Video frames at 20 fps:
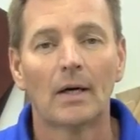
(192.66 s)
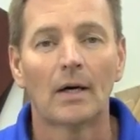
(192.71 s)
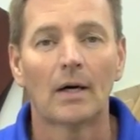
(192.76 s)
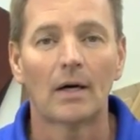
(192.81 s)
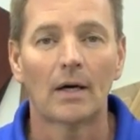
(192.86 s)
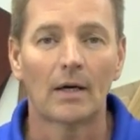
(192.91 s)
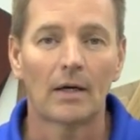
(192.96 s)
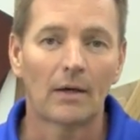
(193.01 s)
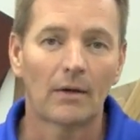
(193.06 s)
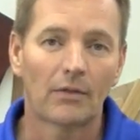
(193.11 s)

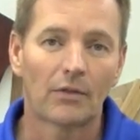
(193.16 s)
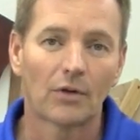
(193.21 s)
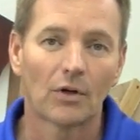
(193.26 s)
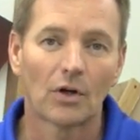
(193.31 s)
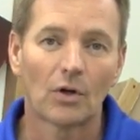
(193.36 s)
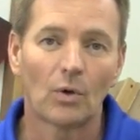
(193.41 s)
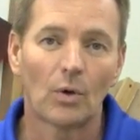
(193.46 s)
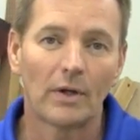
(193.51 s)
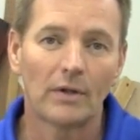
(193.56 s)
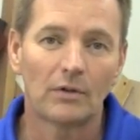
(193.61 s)

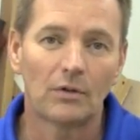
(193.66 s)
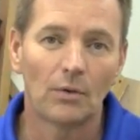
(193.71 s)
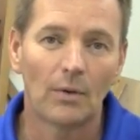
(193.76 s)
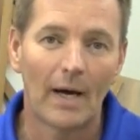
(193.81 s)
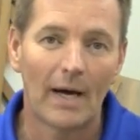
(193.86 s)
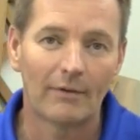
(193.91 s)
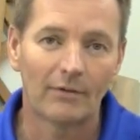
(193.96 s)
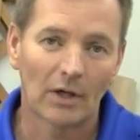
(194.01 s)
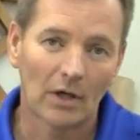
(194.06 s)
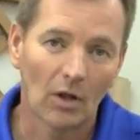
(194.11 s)
They're going to
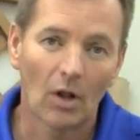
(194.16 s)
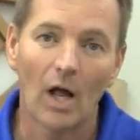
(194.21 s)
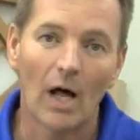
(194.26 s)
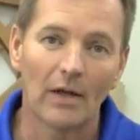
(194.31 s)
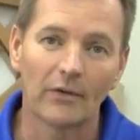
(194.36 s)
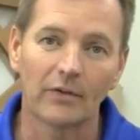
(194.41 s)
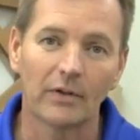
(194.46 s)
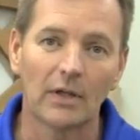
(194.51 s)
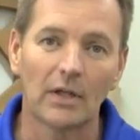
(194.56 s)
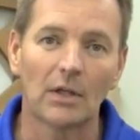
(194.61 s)
have a
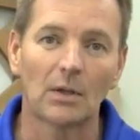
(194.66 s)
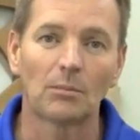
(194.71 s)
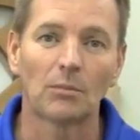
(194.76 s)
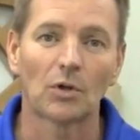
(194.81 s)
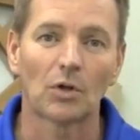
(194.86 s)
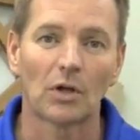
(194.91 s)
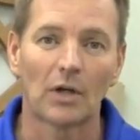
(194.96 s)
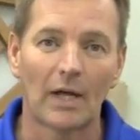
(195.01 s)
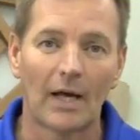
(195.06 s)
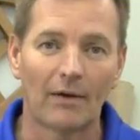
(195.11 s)
closet in them.
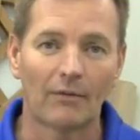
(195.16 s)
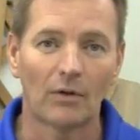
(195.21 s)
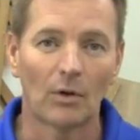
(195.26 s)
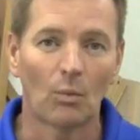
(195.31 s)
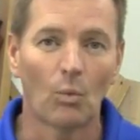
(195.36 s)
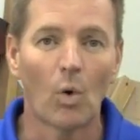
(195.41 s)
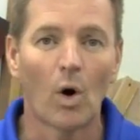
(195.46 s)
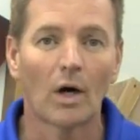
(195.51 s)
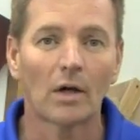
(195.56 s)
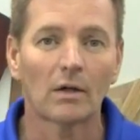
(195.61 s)
They're going to have
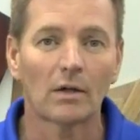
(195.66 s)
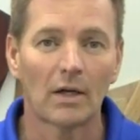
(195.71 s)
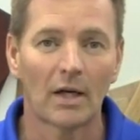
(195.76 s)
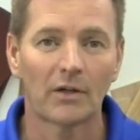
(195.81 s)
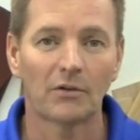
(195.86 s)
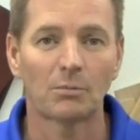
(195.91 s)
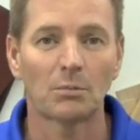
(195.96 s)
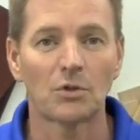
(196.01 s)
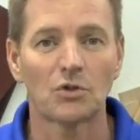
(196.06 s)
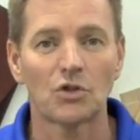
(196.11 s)
the water and
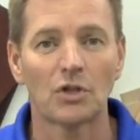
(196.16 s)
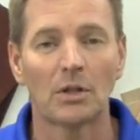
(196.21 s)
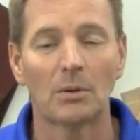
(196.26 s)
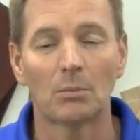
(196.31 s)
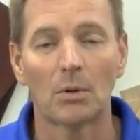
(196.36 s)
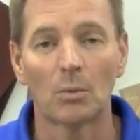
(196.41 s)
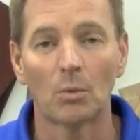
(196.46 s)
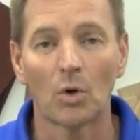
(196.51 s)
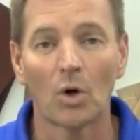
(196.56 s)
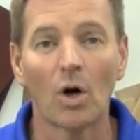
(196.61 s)
ice
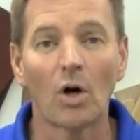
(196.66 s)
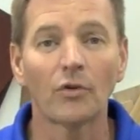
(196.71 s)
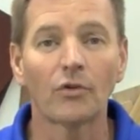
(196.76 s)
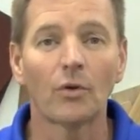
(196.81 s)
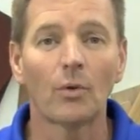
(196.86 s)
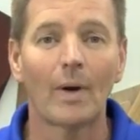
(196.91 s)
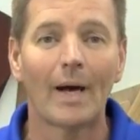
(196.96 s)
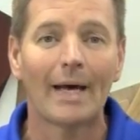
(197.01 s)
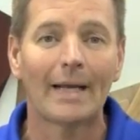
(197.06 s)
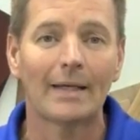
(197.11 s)
machine, but we're
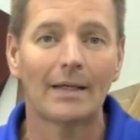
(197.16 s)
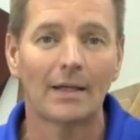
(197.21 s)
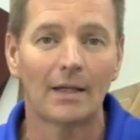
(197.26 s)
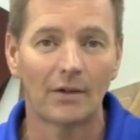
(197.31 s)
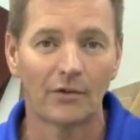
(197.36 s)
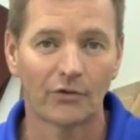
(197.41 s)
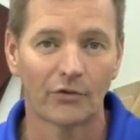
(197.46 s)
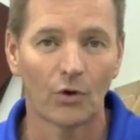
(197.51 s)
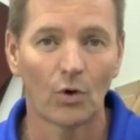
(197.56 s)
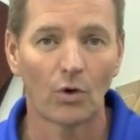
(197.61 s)
also adding
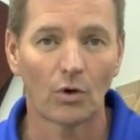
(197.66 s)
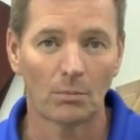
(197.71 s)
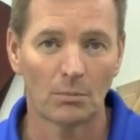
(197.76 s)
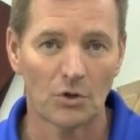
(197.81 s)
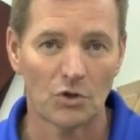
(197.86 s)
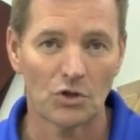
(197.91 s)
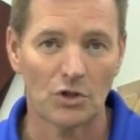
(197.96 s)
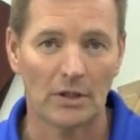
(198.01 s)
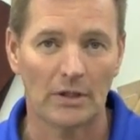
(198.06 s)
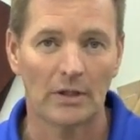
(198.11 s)
a soda
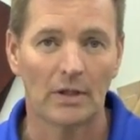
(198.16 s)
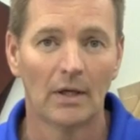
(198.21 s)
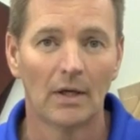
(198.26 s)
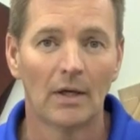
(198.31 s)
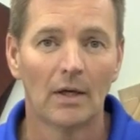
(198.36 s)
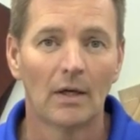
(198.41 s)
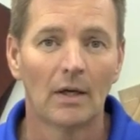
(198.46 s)
machine.